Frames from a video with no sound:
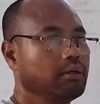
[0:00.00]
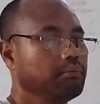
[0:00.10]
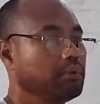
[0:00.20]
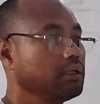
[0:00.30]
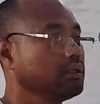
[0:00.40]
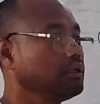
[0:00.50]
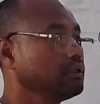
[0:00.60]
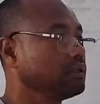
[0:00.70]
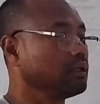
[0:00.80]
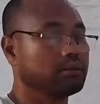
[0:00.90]
but
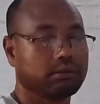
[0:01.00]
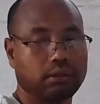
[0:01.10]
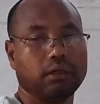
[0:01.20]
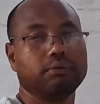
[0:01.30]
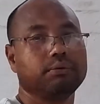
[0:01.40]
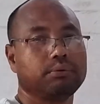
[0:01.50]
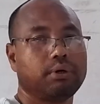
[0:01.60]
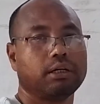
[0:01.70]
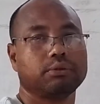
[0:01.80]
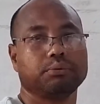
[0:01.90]
in the shop
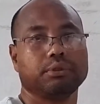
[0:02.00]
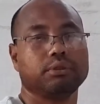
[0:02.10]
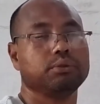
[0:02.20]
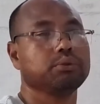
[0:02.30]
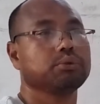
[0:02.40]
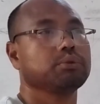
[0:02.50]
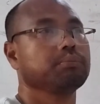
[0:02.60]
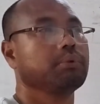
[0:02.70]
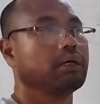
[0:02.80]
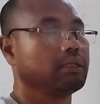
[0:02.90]
what we used to
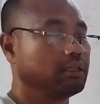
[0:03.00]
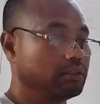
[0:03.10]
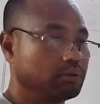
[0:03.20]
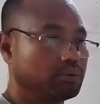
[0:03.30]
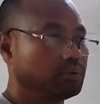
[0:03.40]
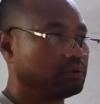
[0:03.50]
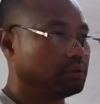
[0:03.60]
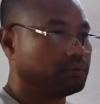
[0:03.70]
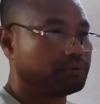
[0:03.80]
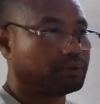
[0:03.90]
buy in two
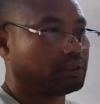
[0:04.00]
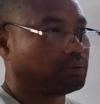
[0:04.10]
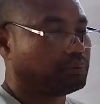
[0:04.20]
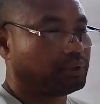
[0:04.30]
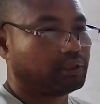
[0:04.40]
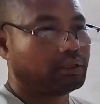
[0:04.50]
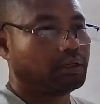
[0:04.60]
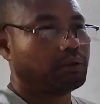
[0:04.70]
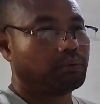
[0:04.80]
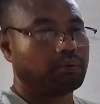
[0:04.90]
different way.
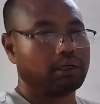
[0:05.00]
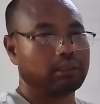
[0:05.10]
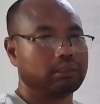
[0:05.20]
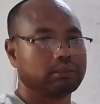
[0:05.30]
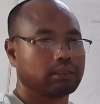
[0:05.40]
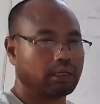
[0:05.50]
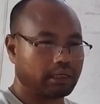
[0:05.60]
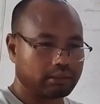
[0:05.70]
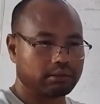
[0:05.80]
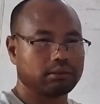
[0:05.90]
One is
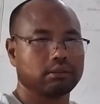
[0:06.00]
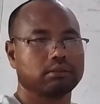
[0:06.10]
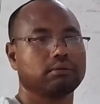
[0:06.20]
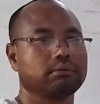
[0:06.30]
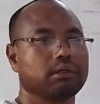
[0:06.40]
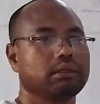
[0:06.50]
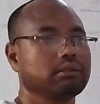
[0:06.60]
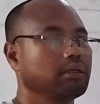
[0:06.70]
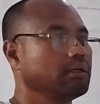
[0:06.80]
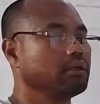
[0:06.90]
collecting the some
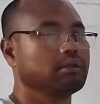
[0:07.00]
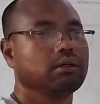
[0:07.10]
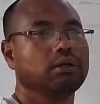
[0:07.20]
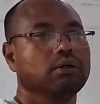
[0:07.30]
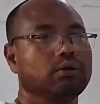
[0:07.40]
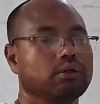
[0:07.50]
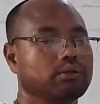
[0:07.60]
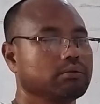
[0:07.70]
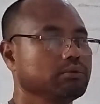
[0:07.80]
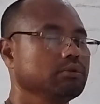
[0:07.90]
container
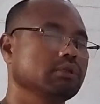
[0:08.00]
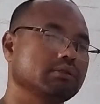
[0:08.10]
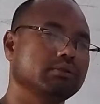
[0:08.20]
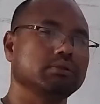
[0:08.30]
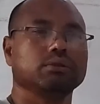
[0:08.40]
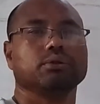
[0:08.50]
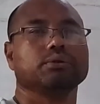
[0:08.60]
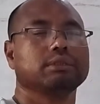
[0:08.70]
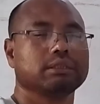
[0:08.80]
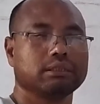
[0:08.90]
or just
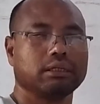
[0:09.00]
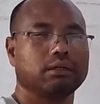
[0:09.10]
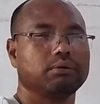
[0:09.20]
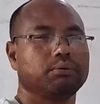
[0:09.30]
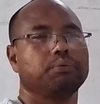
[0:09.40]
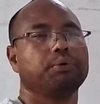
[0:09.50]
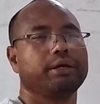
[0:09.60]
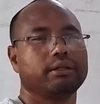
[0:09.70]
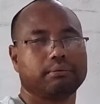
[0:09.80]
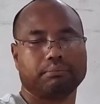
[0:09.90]
using the
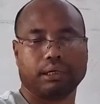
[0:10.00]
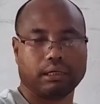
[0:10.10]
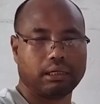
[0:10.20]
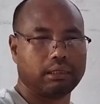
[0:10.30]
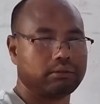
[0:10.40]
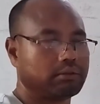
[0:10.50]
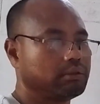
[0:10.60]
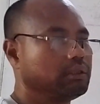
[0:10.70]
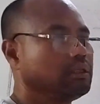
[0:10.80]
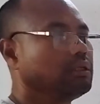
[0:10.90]
weighing balance.
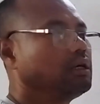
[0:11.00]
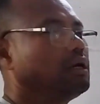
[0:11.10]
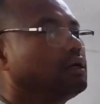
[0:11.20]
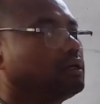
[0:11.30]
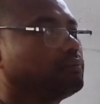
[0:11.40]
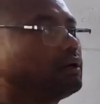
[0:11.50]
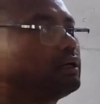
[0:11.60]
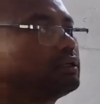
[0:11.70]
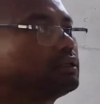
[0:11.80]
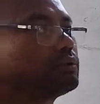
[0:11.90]
See, if
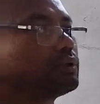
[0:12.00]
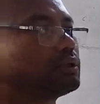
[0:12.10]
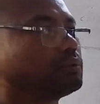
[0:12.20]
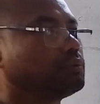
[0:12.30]
I require